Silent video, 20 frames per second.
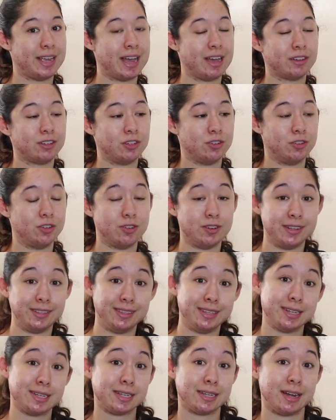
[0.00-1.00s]
actor
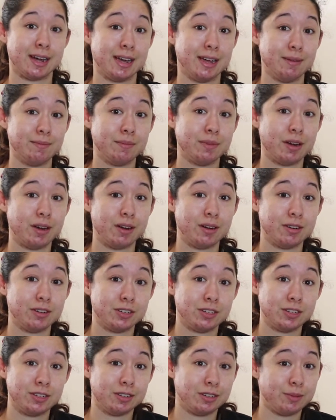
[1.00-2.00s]
during this time are
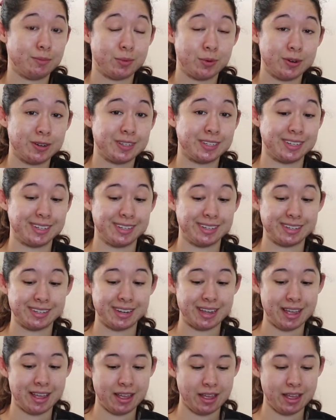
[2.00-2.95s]
still important.